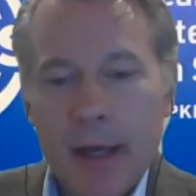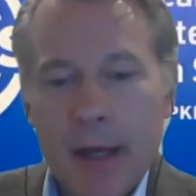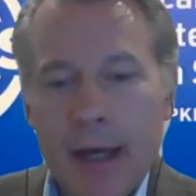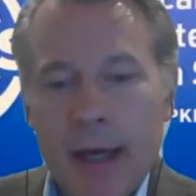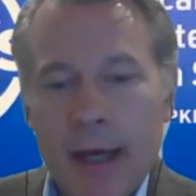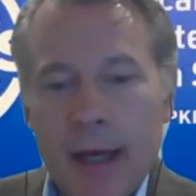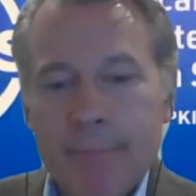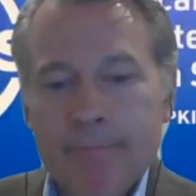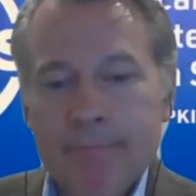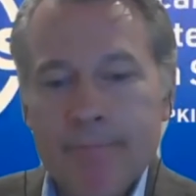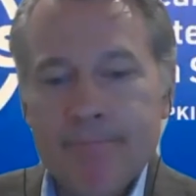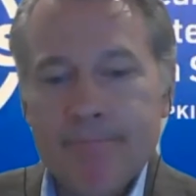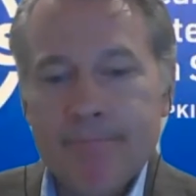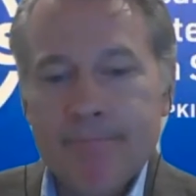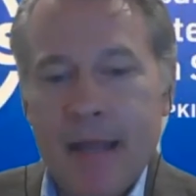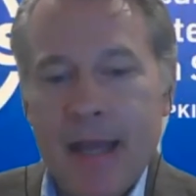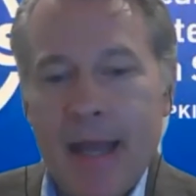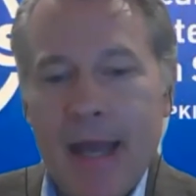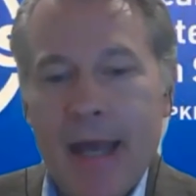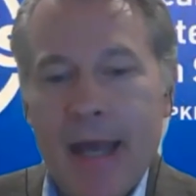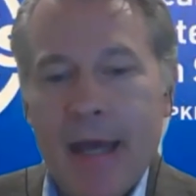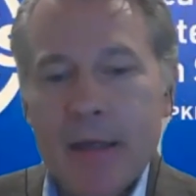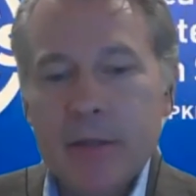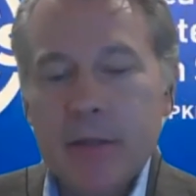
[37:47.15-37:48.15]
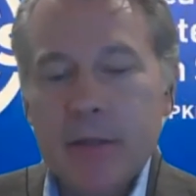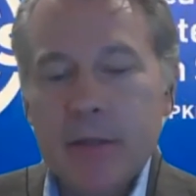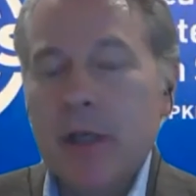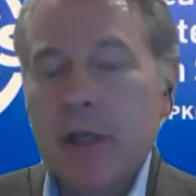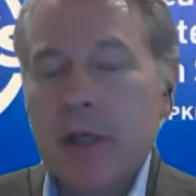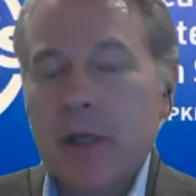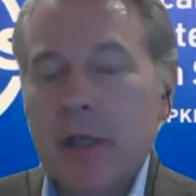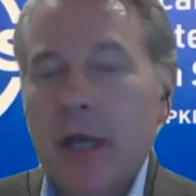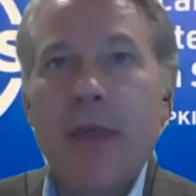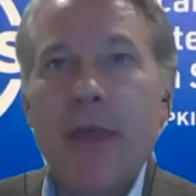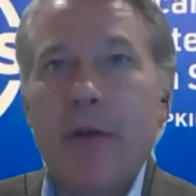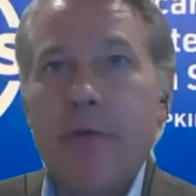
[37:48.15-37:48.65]
And
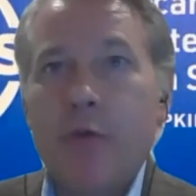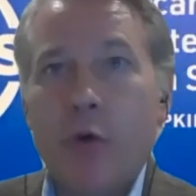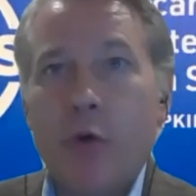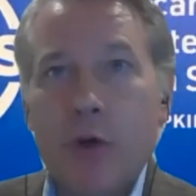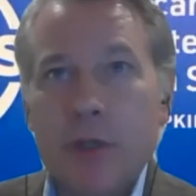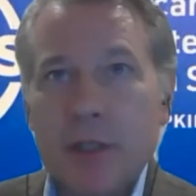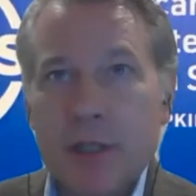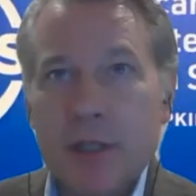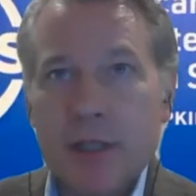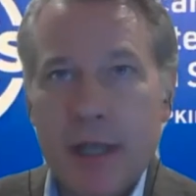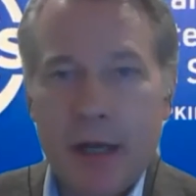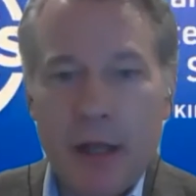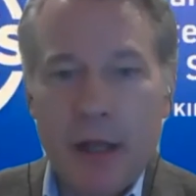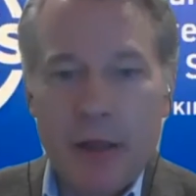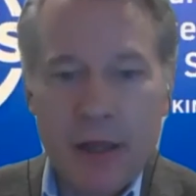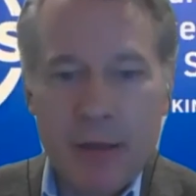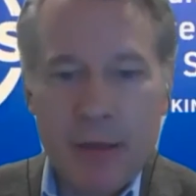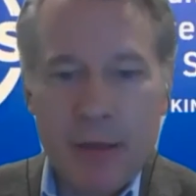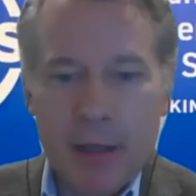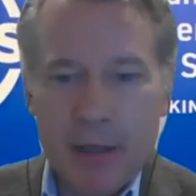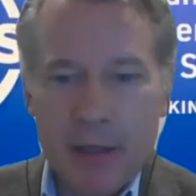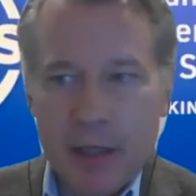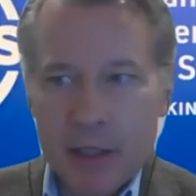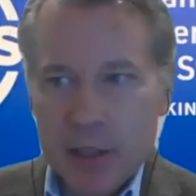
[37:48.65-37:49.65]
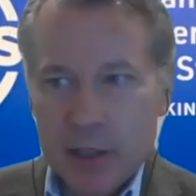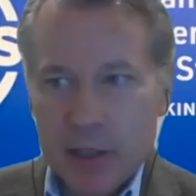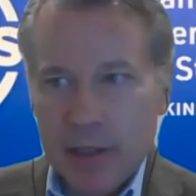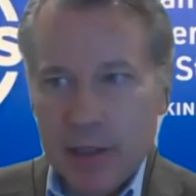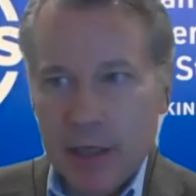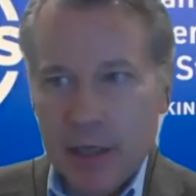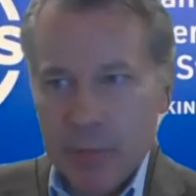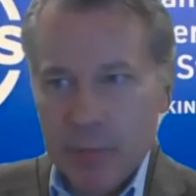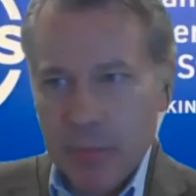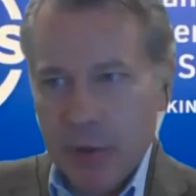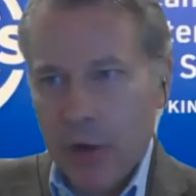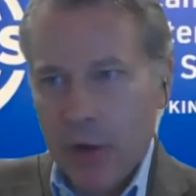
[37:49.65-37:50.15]
then, of course, to say nothing about
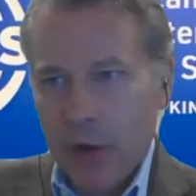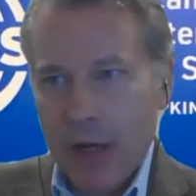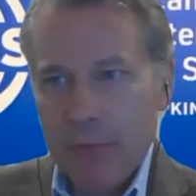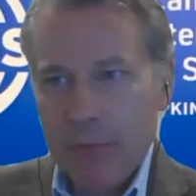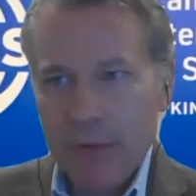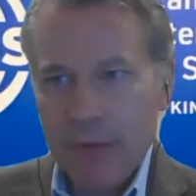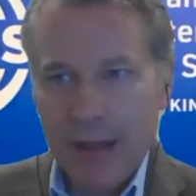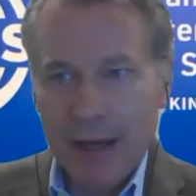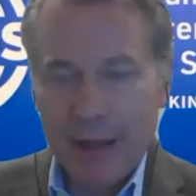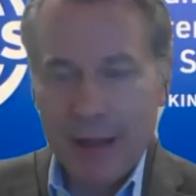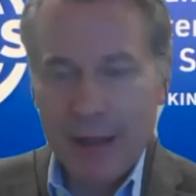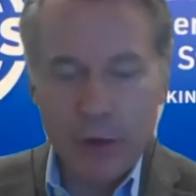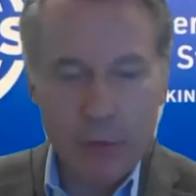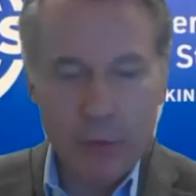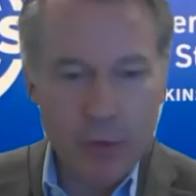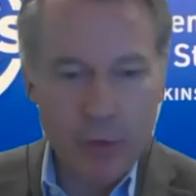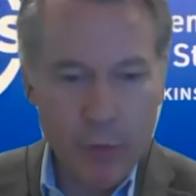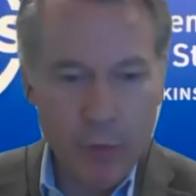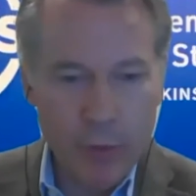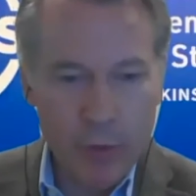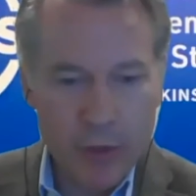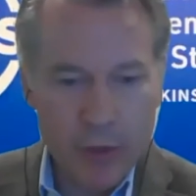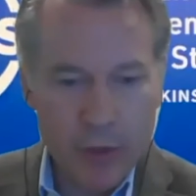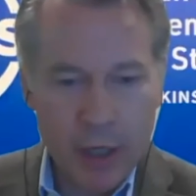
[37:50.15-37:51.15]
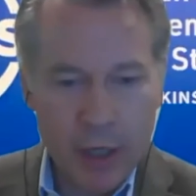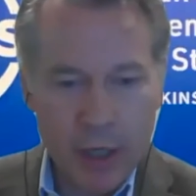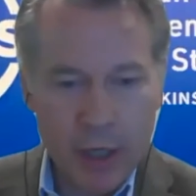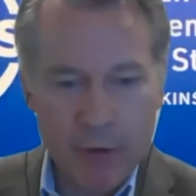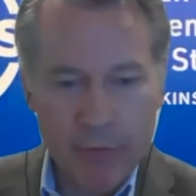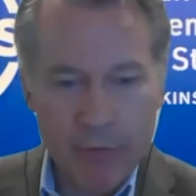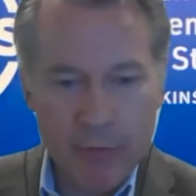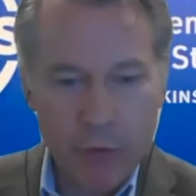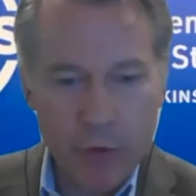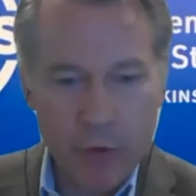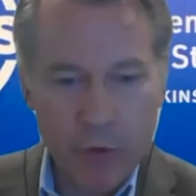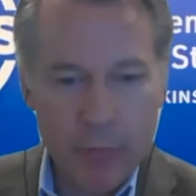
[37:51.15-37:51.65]
legislation, but I'll come to that a little bit when we talk
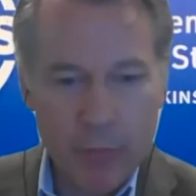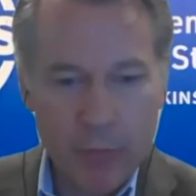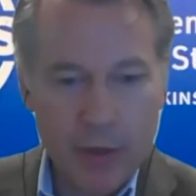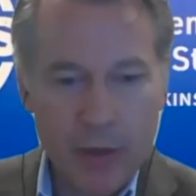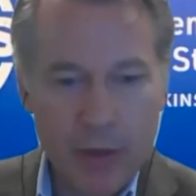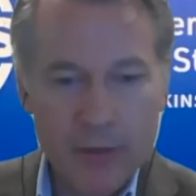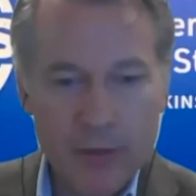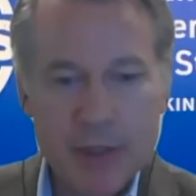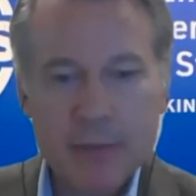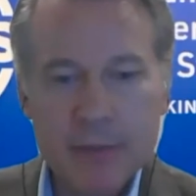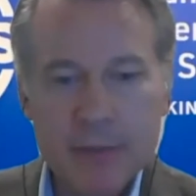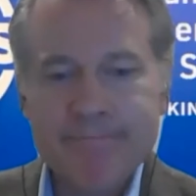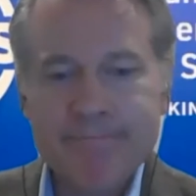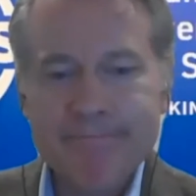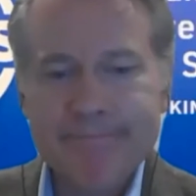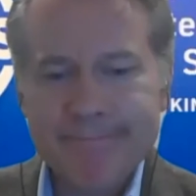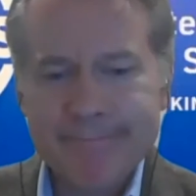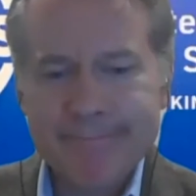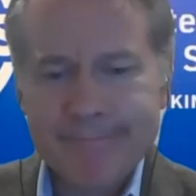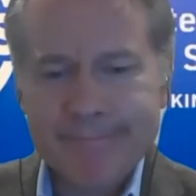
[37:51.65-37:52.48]
about foreign policy.